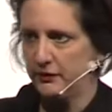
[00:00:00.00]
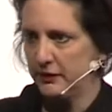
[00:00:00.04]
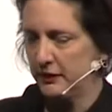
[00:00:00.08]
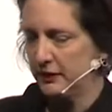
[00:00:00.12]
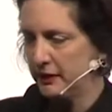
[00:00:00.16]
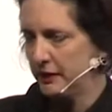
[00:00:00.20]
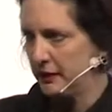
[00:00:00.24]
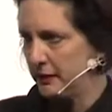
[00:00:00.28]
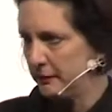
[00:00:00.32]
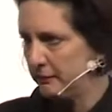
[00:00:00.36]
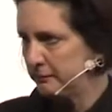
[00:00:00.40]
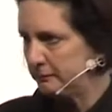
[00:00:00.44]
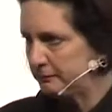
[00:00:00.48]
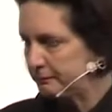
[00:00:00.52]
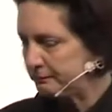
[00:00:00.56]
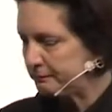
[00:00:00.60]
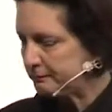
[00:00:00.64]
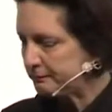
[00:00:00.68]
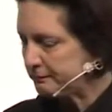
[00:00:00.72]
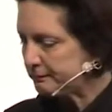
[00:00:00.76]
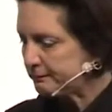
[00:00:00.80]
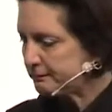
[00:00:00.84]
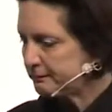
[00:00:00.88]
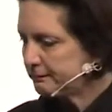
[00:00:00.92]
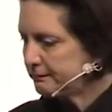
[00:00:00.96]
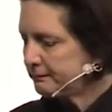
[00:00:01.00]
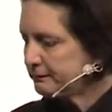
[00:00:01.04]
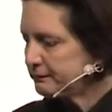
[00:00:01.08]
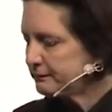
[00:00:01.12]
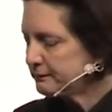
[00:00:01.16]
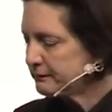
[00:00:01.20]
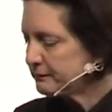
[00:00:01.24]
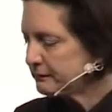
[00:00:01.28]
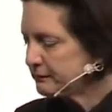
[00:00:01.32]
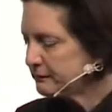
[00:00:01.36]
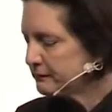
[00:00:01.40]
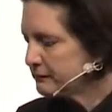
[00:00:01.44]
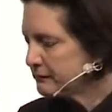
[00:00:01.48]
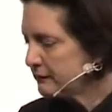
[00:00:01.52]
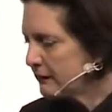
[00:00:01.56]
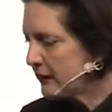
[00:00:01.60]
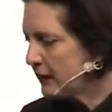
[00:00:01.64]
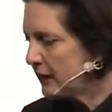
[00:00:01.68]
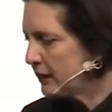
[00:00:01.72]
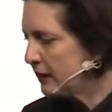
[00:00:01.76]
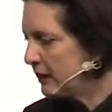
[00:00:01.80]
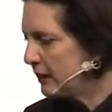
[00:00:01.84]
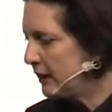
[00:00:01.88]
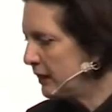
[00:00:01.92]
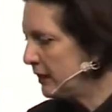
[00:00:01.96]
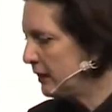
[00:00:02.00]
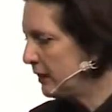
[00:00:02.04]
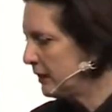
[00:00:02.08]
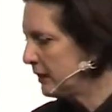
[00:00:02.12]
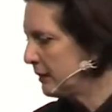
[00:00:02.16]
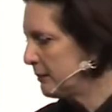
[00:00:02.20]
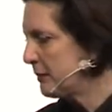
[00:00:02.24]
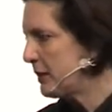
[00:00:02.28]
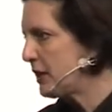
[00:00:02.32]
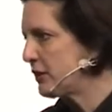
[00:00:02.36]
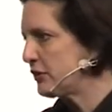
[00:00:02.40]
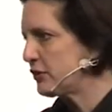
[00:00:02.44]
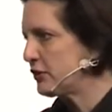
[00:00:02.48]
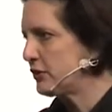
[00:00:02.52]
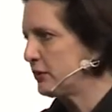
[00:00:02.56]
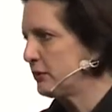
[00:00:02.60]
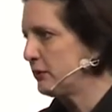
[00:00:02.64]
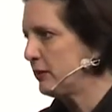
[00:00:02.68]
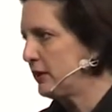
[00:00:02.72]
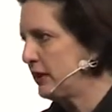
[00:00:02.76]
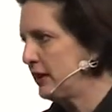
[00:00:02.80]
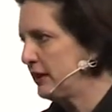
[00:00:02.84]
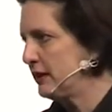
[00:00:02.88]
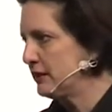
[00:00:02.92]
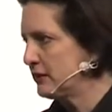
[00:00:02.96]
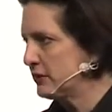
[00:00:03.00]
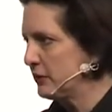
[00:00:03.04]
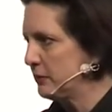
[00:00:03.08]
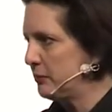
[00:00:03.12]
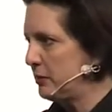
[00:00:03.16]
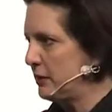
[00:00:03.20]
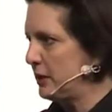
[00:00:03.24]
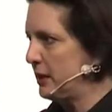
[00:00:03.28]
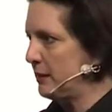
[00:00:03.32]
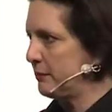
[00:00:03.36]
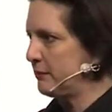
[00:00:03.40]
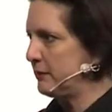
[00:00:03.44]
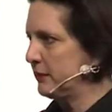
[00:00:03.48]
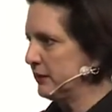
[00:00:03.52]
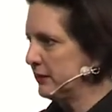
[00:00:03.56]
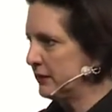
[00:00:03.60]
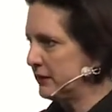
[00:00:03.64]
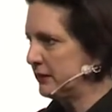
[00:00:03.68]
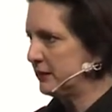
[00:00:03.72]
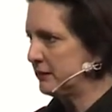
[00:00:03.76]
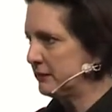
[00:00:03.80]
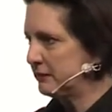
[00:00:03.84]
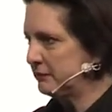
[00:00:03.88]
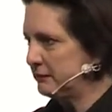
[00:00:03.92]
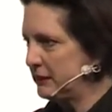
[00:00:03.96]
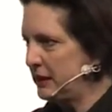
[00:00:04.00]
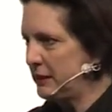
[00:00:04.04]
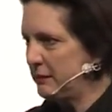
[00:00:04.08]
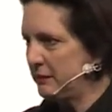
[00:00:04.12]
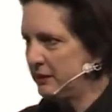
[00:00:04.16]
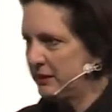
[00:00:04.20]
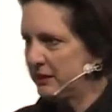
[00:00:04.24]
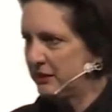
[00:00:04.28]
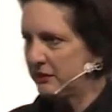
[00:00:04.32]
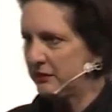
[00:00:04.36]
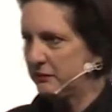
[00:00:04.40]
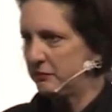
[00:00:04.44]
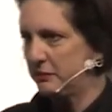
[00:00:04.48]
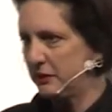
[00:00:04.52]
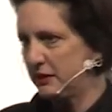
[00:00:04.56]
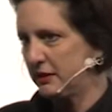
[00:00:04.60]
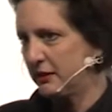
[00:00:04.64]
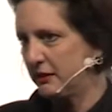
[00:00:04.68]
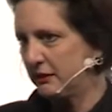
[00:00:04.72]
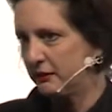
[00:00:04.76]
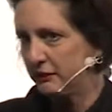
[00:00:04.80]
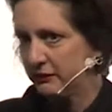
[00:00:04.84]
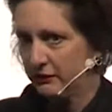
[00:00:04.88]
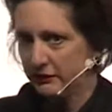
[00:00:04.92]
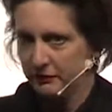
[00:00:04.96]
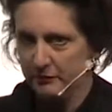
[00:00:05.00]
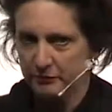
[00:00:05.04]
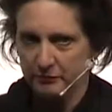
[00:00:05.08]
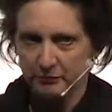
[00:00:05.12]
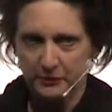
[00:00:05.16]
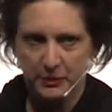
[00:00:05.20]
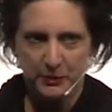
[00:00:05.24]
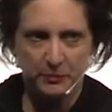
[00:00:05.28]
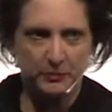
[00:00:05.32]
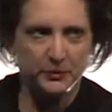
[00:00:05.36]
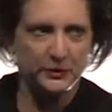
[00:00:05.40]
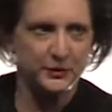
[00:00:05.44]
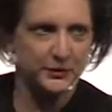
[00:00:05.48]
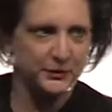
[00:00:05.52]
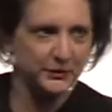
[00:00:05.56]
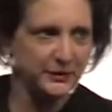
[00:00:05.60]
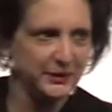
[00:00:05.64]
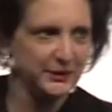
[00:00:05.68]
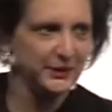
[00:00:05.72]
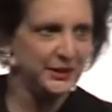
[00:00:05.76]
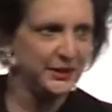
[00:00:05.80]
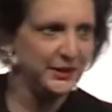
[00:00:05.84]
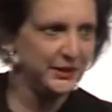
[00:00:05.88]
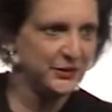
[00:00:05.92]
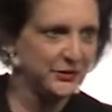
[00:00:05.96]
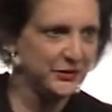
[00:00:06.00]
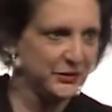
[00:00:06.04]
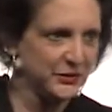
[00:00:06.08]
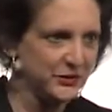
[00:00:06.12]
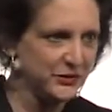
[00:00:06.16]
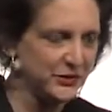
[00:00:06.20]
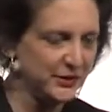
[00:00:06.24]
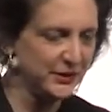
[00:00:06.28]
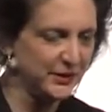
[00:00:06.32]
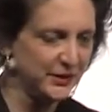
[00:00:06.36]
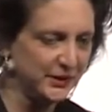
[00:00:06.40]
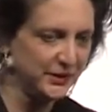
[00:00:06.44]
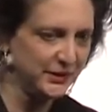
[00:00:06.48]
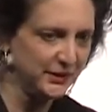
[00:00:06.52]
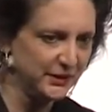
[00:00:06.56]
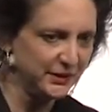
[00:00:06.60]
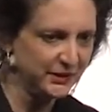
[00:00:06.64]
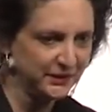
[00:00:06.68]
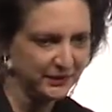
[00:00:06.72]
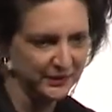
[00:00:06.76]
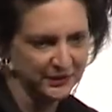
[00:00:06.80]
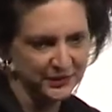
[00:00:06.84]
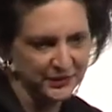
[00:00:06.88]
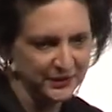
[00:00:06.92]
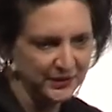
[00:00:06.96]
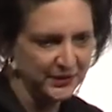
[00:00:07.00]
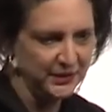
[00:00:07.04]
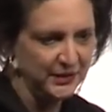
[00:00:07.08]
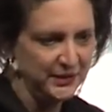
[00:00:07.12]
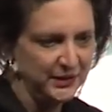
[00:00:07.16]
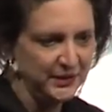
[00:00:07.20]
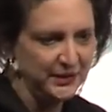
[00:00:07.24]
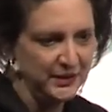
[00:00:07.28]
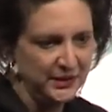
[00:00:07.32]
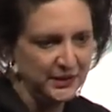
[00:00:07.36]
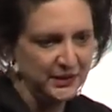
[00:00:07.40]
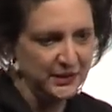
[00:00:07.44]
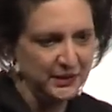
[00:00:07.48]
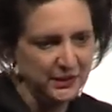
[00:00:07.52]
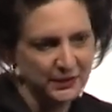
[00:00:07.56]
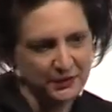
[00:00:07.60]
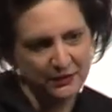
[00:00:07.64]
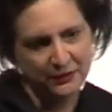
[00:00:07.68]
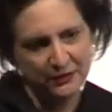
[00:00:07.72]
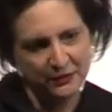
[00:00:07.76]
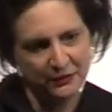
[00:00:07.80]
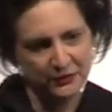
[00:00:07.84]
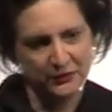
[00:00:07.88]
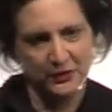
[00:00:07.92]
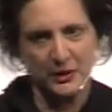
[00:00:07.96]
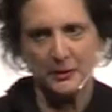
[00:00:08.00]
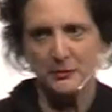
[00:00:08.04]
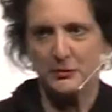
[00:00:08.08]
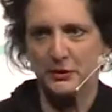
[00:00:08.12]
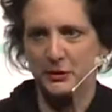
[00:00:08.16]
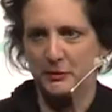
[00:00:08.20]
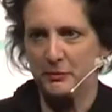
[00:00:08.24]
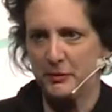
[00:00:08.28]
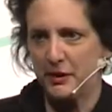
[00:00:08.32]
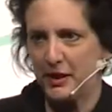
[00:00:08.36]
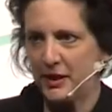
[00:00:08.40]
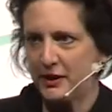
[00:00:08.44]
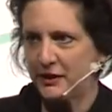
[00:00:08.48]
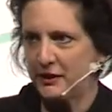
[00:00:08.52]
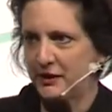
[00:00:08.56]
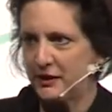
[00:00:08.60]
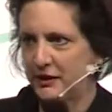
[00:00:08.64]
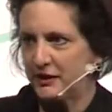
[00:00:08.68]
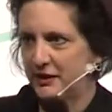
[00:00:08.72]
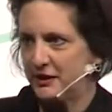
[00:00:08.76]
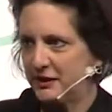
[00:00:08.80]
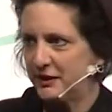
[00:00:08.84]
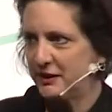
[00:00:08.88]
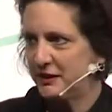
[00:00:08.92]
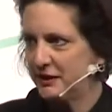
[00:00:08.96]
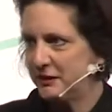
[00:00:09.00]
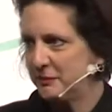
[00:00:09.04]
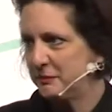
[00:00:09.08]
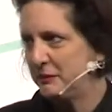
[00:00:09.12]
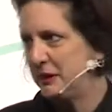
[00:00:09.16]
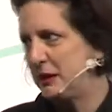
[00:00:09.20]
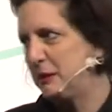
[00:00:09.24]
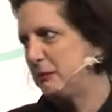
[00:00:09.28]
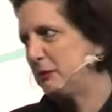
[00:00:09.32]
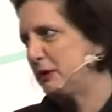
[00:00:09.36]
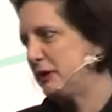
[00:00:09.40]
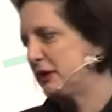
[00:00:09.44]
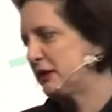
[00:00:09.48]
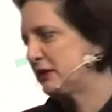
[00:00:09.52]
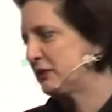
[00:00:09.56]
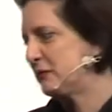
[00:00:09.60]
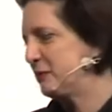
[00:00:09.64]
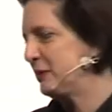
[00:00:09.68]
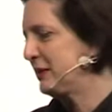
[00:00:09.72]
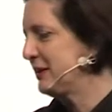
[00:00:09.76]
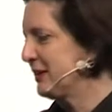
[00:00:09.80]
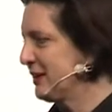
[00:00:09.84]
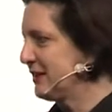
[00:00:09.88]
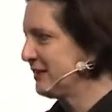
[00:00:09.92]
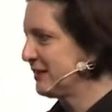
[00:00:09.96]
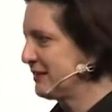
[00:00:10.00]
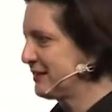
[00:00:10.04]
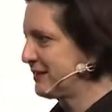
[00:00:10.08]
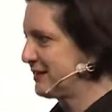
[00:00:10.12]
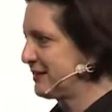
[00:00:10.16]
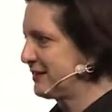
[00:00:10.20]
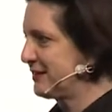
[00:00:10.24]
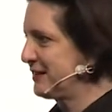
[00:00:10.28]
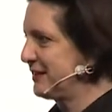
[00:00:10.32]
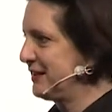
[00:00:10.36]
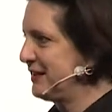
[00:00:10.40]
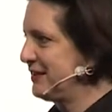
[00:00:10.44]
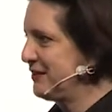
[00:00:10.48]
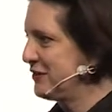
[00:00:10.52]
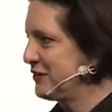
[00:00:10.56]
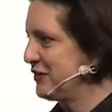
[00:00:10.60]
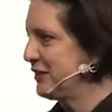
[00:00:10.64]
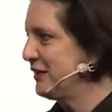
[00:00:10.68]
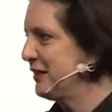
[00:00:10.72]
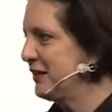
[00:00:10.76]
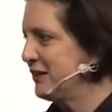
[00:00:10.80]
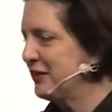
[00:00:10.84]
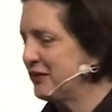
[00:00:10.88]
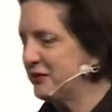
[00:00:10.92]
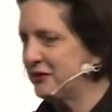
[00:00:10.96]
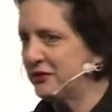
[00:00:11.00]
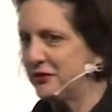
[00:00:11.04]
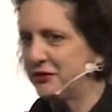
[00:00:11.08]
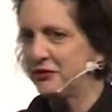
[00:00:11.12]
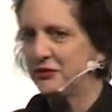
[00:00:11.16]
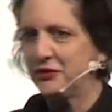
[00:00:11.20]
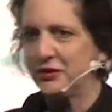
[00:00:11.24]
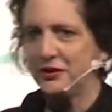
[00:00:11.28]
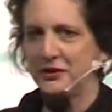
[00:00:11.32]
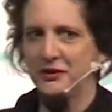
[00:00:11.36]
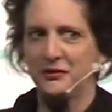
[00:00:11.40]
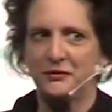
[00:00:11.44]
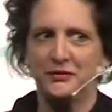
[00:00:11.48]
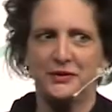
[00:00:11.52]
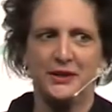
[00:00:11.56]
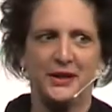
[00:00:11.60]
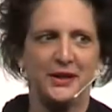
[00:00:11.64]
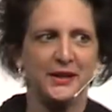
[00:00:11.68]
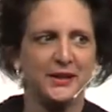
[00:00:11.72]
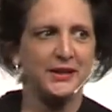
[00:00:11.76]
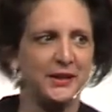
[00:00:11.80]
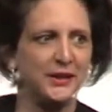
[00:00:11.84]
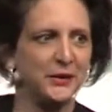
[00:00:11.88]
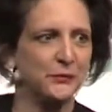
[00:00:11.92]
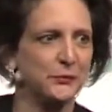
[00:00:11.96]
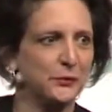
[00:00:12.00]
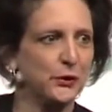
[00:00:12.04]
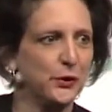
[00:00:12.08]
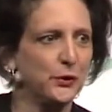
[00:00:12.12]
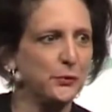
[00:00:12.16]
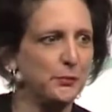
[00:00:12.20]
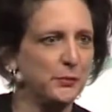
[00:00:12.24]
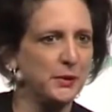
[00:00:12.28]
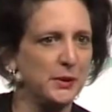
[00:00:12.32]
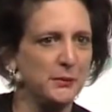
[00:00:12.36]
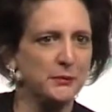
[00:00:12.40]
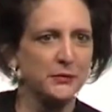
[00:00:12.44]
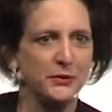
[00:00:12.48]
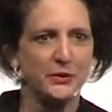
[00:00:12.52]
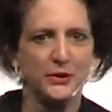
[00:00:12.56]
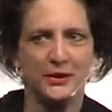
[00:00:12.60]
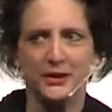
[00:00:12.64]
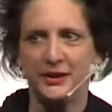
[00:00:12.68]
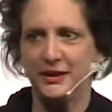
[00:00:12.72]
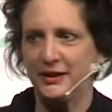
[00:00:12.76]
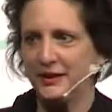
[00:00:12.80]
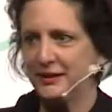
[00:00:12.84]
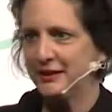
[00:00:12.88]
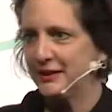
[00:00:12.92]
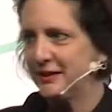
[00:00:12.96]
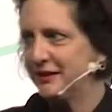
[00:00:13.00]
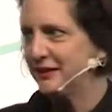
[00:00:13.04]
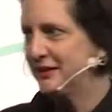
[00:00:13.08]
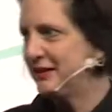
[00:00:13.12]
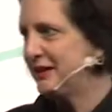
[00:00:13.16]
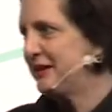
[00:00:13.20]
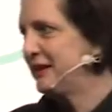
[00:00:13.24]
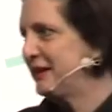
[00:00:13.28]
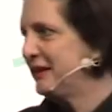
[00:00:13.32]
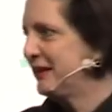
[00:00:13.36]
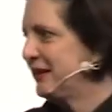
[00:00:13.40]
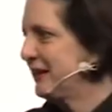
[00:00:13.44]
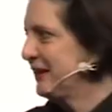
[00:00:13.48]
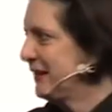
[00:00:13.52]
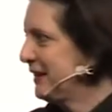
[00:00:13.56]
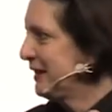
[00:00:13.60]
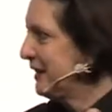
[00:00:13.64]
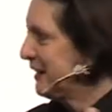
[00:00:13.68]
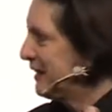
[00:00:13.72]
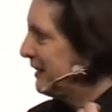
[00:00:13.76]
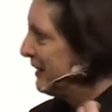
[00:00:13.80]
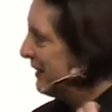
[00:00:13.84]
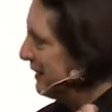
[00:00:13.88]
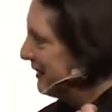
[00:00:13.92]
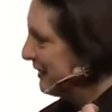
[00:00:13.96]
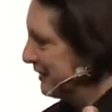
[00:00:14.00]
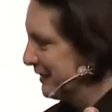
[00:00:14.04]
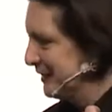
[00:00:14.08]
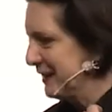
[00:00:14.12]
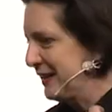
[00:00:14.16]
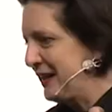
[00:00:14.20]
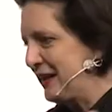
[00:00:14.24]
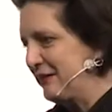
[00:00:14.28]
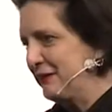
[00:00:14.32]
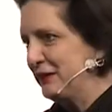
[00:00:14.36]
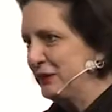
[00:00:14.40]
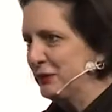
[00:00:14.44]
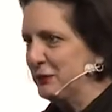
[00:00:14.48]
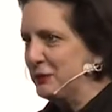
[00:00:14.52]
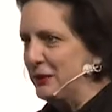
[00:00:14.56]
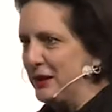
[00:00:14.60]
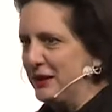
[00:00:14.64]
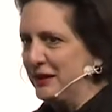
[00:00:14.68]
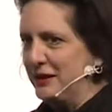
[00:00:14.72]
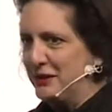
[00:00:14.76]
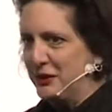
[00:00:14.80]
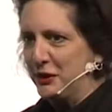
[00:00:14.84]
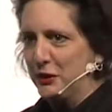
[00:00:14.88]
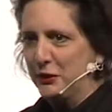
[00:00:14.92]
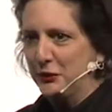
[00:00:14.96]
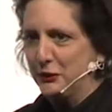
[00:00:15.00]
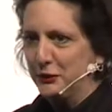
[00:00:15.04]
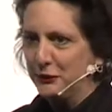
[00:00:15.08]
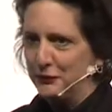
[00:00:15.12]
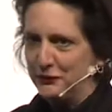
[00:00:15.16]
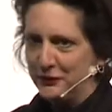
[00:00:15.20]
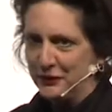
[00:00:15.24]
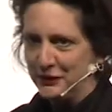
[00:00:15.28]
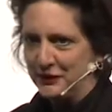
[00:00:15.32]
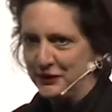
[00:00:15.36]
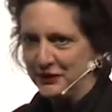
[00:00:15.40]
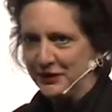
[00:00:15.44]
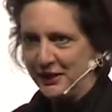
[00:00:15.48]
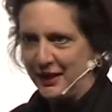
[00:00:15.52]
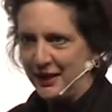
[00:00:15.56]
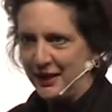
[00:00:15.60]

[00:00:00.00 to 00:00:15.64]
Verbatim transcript: fill up. And I'm not sure why it's so popular. Maybe it's because people are really interested in the subject matter. Maybe it's because the engineers are sick of taking rote memory and uh, having to write code for their